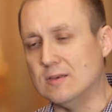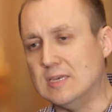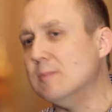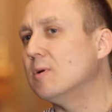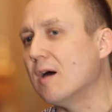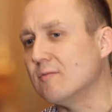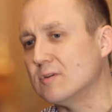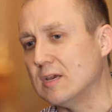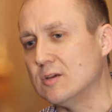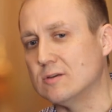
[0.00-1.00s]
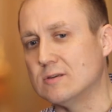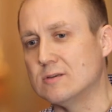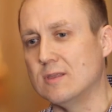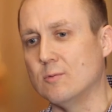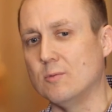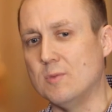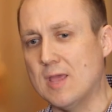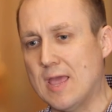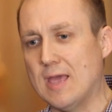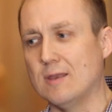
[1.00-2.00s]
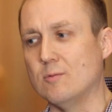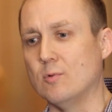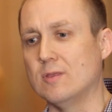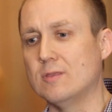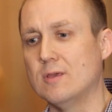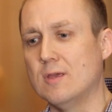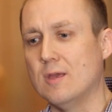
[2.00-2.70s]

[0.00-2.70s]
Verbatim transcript: deep conversations that would be had with